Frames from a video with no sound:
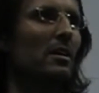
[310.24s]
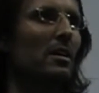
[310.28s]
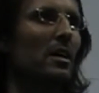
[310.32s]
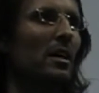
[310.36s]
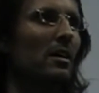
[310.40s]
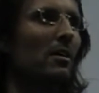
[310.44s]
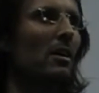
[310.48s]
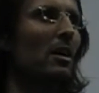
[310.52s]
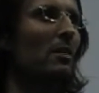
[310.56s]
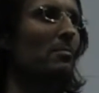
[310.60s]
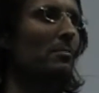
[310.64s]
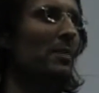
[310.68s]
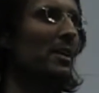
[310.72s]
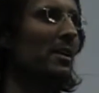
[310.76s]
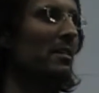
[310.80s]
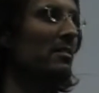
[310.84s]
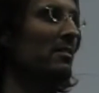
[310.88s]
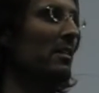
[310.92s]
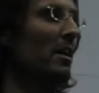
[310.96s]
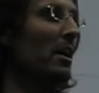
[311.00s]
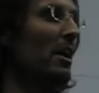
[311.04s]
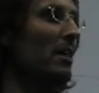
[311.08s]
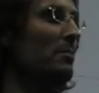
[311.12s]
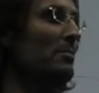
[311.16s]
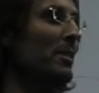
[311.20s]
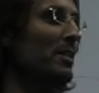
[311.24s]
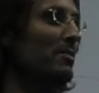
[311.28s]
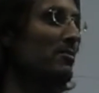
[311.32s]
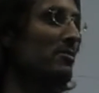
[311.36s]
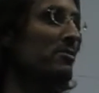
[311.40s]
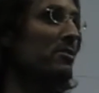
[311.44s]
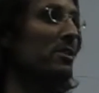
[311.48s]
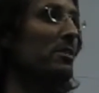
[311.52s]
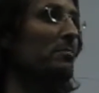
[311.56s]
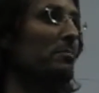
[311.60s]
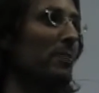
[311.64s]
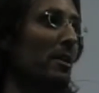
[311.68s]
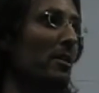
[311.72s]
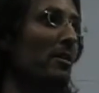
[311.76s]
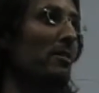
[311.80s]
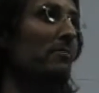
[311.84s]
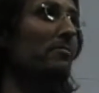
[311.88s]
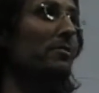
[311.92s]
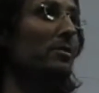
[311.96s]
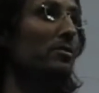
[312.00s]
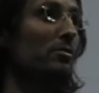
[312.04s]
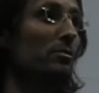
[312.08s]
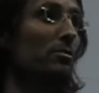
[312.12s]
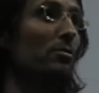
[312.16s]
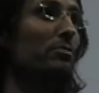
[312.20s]
And I mean, I mean, skip
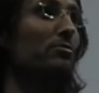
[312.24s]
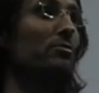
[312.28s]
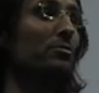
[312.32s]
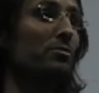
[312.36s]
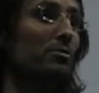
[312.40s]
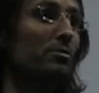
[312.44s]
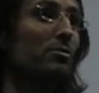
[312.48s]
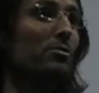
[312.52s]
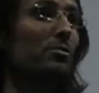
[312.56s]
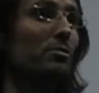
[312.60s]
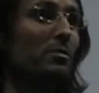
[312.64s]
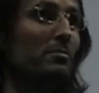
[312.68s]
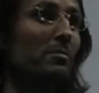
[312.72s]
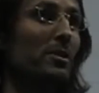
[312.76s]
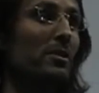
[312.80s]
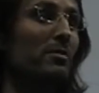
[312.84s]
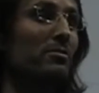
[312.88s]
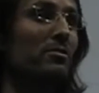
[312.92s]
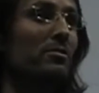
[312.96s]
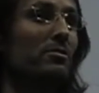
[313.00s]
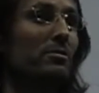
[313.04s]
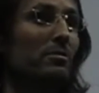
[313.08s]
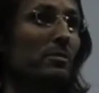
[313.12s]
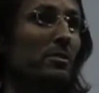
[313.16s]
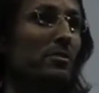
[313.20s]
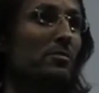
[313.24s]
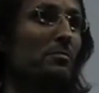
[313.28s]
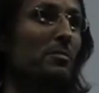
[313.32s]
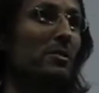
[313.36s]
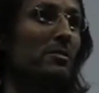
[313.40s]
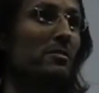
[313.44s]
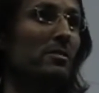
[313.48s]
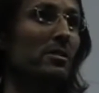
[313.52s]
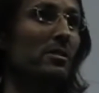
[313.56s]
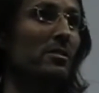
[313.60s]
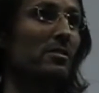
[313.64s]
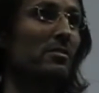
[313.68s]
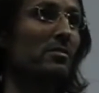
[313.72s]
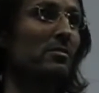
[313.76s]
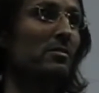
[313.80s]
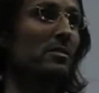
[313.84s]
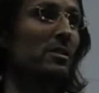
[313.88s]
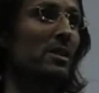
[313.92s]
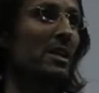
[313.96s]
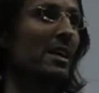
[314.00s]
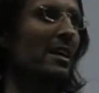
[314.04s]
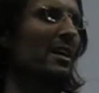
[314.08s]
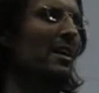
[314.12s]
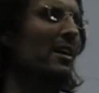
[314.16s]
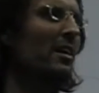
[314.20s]
over your true emotional experience.
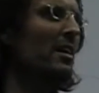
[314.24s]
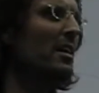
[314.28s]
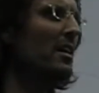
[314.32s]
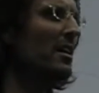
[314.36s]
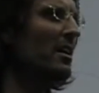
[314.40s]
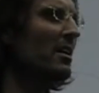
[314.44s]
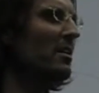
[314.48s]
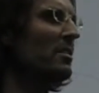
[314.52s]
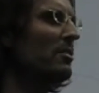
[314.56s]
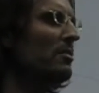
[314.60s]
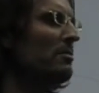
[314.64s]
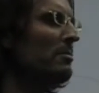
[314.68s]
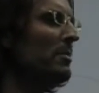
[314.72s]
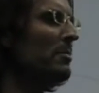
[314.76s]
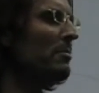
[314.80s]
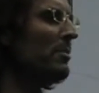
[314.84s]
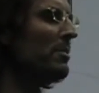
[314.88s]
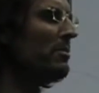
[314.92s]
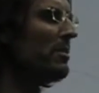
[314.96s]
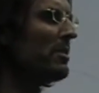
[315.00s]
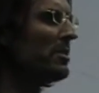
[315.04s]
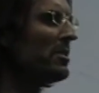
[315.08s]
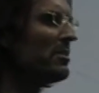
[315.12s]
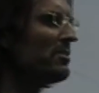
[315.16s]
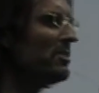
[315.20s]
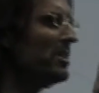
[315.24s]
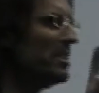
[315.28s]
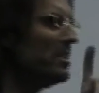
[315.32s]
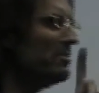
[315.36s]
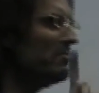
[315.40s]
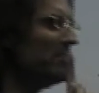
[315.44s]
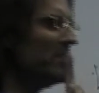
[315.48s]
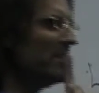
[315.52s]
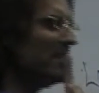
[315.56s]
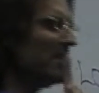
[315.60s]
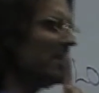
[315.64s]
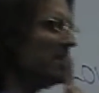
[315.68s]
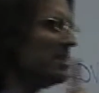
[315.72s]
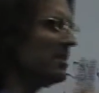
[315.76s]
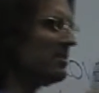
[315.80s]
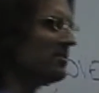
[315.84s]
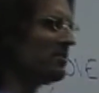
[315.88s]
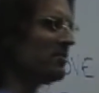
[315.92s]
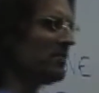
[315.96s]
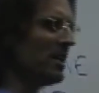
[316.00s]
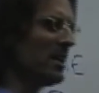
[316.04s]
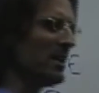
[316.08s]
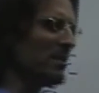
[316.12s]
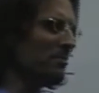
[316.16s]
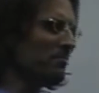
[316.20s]
You remember in the
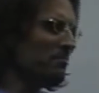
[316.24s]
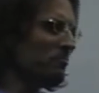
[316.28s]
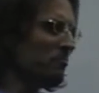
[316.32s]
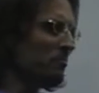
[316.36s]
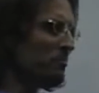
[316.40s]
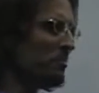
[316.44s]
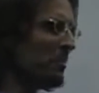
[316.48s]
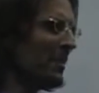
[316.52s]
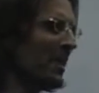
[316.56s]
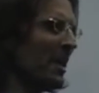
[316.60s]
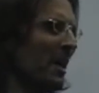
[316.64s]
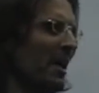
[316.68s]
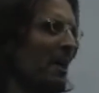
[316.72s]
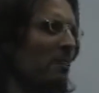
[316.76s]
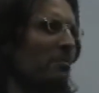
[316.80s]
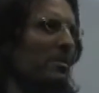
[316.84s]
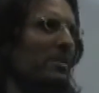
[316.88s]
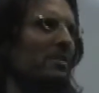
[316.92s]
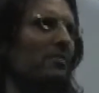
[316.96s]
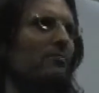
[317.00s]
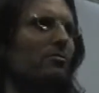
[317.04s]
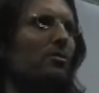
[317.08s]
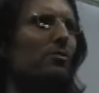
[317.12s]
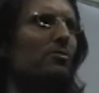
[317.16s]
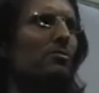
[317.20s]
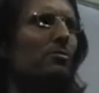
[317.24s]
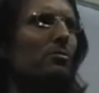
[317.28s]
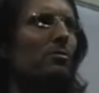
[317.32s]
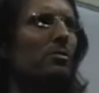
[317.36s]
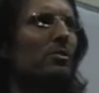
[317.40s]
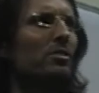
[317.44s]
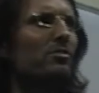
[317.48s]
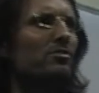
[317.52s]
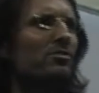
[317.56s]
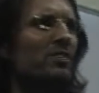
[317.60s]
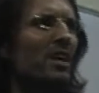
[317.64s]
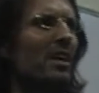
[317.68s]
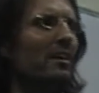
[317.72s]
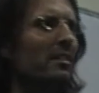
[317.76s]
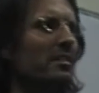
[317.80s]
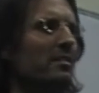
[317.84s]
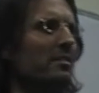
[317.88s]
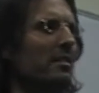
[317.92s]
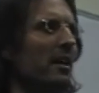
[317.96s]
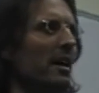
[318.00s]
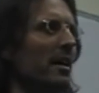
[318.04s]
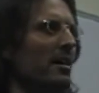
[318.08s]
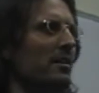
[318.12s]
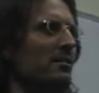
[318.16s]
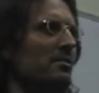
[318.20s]
DVDs, um, how many of you saw the second
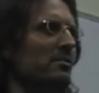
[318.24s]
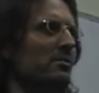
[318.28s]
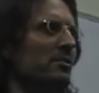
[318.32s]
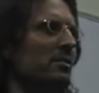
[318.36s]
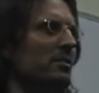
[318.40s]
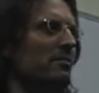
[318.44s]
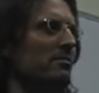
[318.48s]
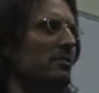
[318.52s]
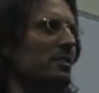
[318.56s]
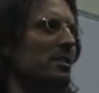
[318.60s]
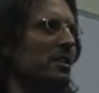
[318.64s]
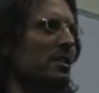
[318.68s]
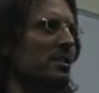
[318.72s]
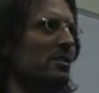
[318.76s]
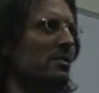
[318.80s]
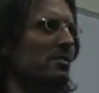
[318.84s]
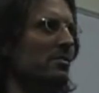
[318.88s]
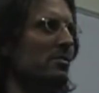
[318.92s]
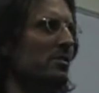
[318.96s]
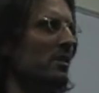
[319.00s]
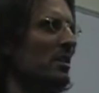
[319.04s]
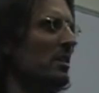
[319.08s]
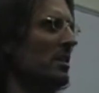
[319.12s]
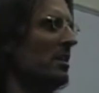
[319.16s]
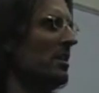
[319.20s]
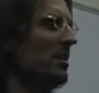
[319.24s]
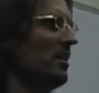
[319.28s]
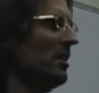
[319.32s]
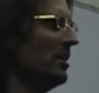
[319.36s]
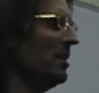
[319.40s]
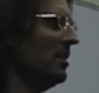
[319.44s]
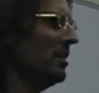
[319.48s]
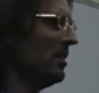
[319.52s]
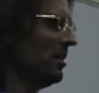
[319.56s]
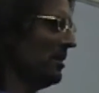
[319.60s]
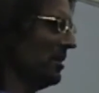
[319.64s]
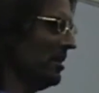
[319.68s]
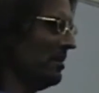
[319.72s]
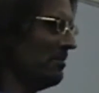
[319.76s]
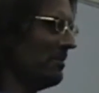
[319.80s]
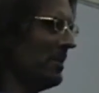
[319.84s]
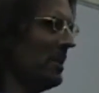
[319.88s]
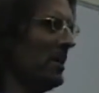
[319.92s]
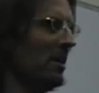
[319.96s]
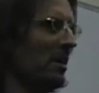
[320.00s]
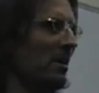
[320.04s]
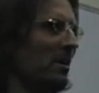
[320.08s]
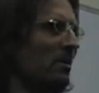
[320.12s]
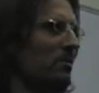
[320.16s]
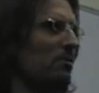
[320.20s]
day's DVDs? Yeah.
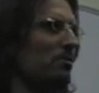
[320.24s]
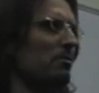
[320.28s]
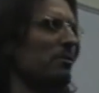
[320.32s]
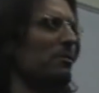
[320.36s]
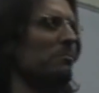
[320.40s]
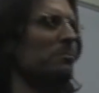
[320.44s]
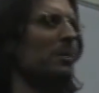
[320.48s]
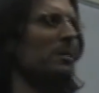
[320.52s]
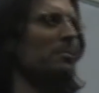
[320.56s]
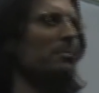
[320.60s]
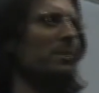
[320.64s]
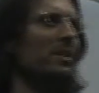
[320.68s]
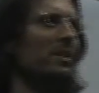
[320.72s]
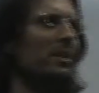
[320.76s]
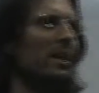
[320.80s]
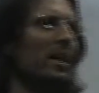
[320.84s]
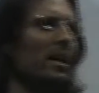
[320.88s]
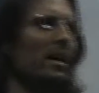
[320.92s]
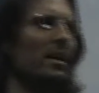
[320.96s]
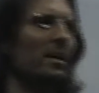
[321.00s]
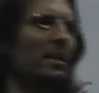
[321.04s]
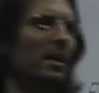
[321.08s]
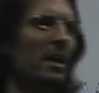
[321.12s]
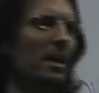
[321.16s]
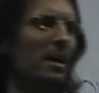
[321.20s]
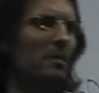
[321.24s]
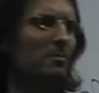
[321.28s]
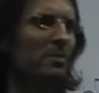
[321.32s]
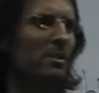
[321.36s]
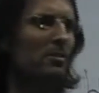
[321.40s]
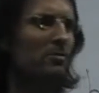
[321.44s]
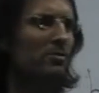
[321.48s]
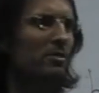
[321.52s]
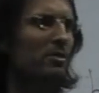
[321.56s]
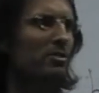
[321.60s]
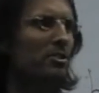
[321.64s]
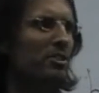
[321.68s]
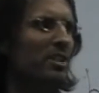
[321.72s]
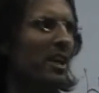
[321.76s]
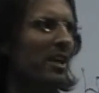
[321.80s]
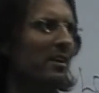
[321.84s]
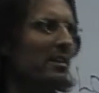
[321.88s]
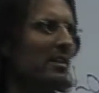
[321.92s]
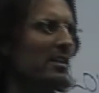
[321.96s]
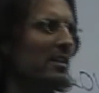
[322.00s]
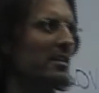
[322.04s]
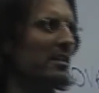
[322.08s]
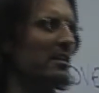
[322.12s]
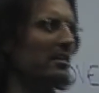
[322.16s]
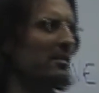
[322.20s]
Do you remember that um, there was a
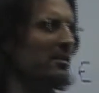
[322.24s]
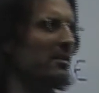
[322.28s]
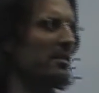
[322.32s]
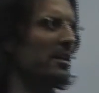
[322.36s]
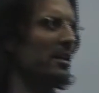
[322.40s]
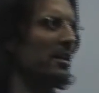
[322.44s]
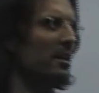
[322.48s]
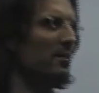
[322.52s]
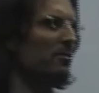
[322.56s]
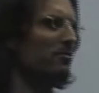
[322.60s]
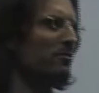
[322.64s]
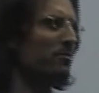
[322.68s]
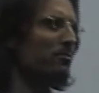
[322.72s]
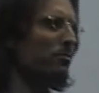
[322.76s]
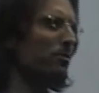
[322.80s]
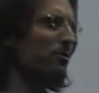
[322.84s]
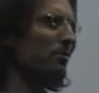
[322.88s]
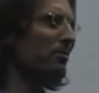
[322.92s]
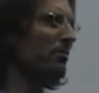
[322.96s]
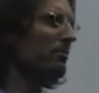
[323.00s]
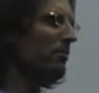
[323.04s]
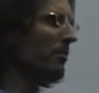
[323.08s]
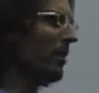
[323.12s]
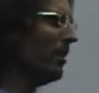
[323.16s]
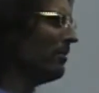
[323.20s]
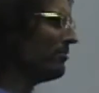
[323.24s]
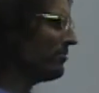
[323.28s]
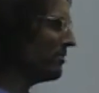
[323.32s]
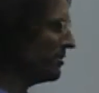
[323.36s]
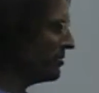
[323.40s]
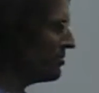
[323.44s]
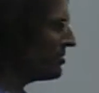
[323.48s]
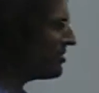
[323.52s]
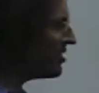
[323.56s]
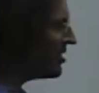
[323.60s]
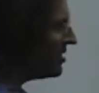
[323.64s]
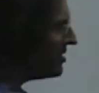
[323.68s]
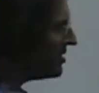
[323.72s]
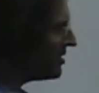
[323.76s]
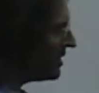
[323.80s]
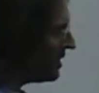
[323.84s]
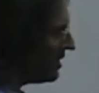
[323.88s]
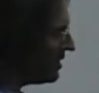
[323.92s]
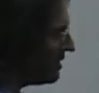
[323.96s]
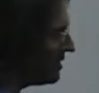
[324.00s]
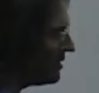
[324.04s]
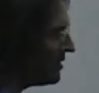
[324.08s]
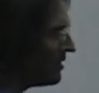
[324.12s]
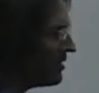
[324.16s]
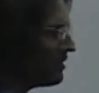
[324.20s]
channeling in there through, of Lucinda?
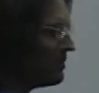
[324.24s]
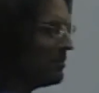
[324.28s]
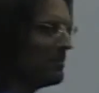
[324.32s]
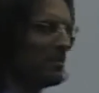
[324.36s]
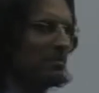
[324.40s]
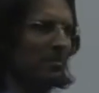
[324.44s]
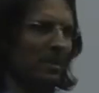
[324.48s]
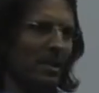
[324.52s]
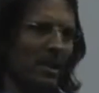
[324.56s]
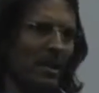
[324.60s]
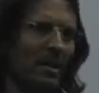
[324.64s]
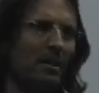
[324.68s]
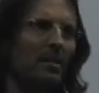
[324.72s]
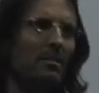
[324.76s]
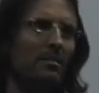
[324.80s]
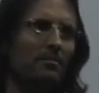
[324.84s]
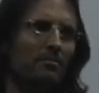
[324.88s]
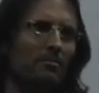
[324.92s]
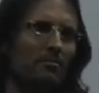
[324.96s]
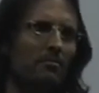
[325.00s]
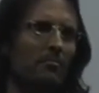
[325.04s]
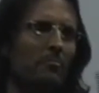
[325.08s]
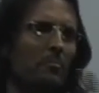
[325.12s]
Lucinda. remember that? Yeah.